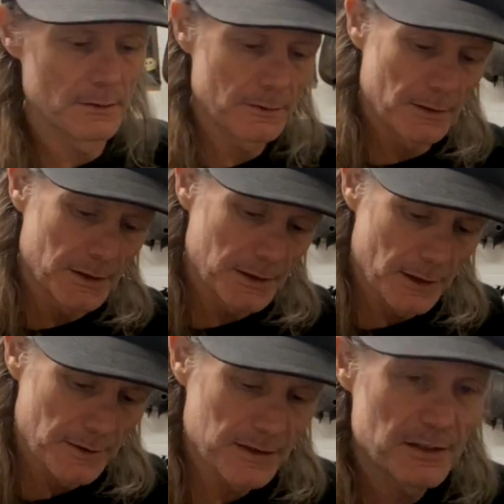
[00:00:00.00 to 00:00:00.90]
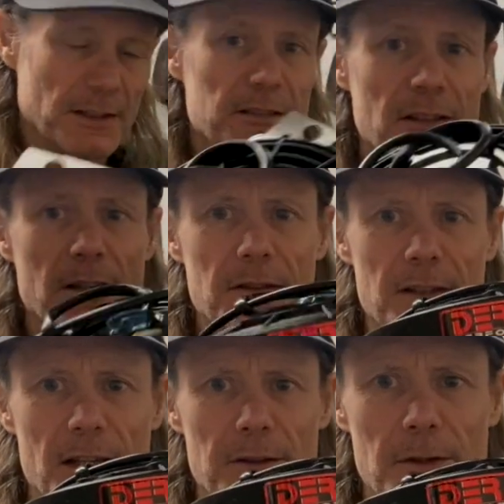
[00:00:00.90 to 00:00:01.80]
there you go, that's it. So
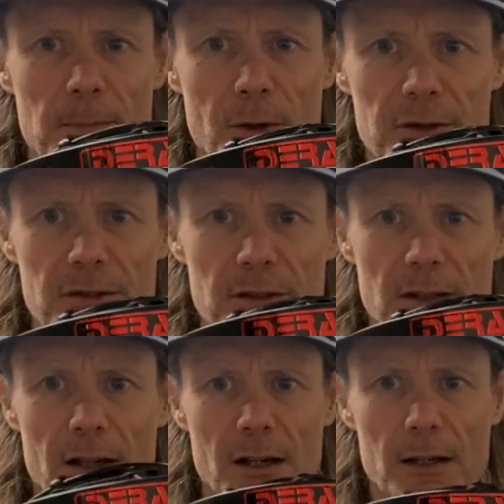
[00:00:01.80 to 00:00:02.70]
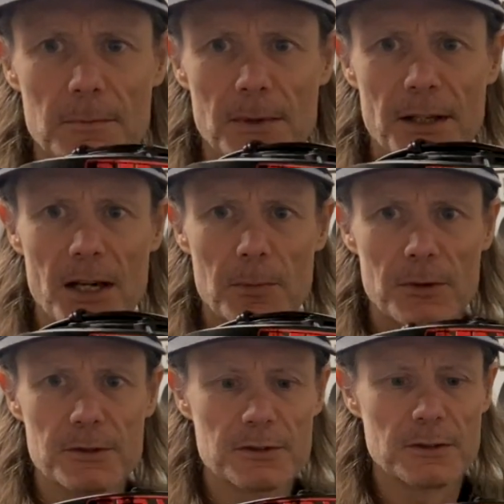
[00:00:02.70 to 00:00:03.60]
there are your inputs and
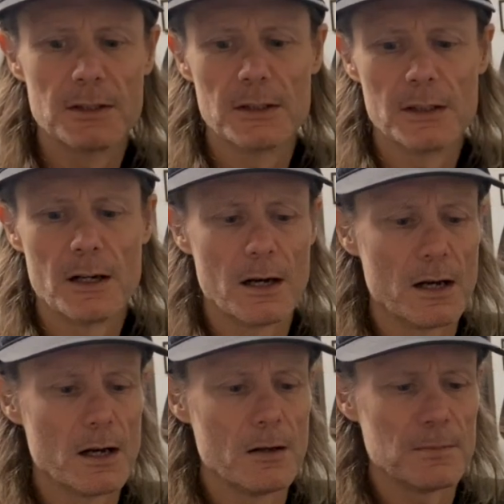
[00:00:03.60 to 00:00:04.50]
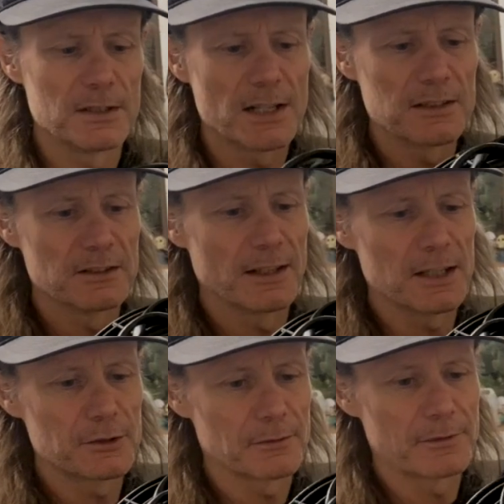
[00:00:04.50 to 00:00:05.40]
outputs. It has an
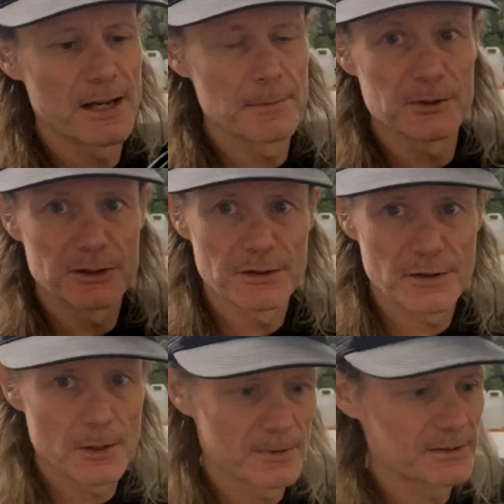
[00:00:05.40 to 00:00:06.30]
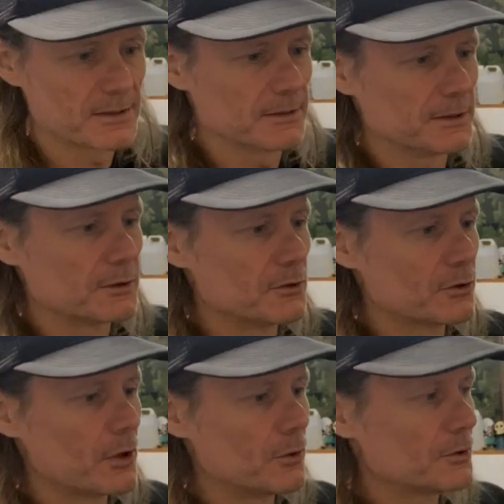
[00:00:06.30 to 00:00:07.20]
electric fan which is thermostatically
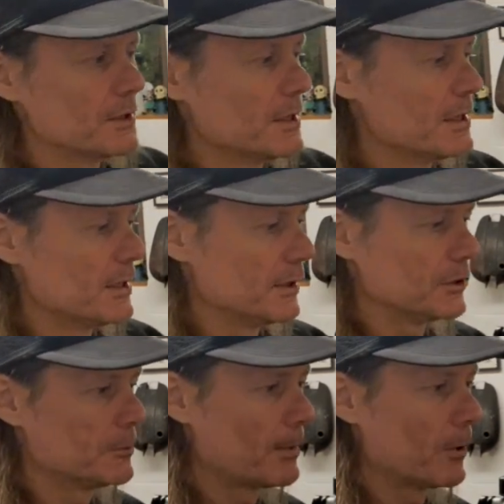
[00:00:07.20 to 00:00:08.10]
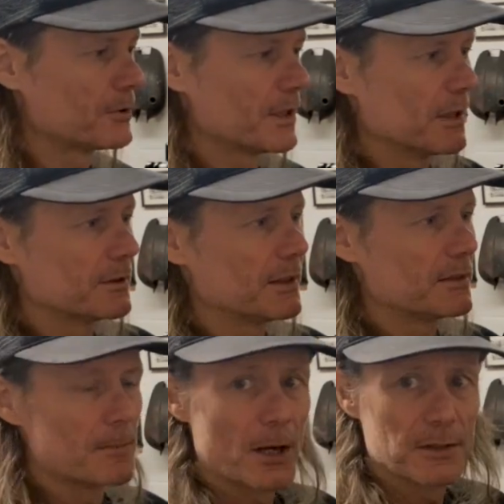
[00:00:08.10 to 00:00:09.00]
controlled. You bolt it underneath
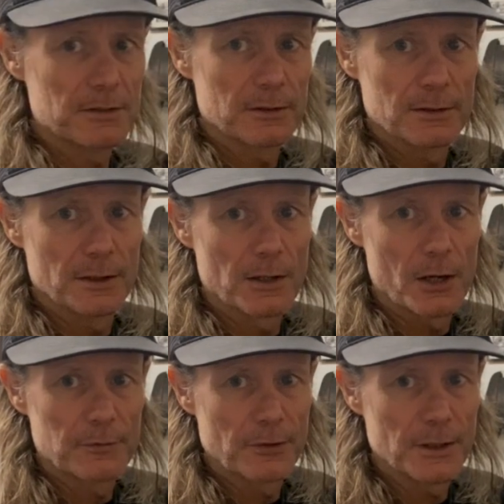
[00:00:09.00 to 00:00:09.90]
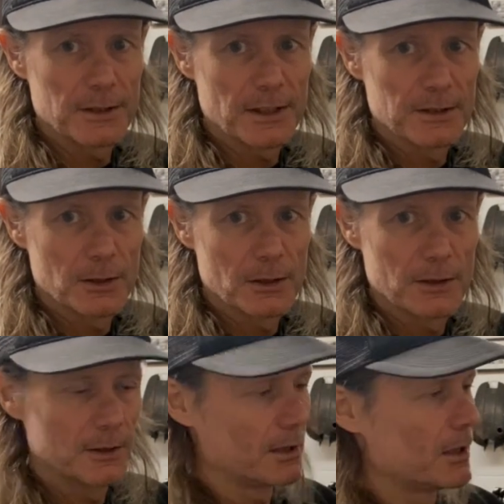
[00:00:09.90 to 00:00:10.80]
the bus, and hopefully in
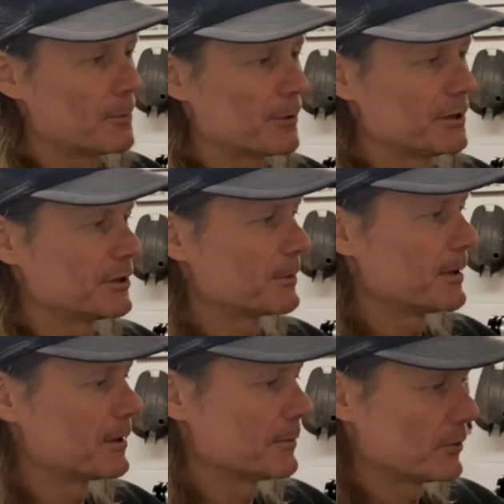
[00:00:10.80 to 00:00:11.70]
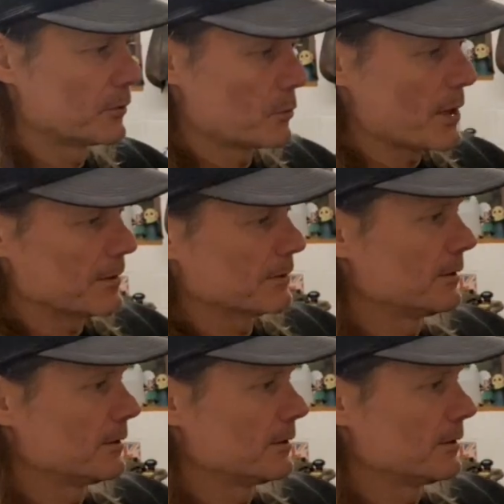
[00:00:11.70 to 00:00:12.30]
the British weather, with all the wet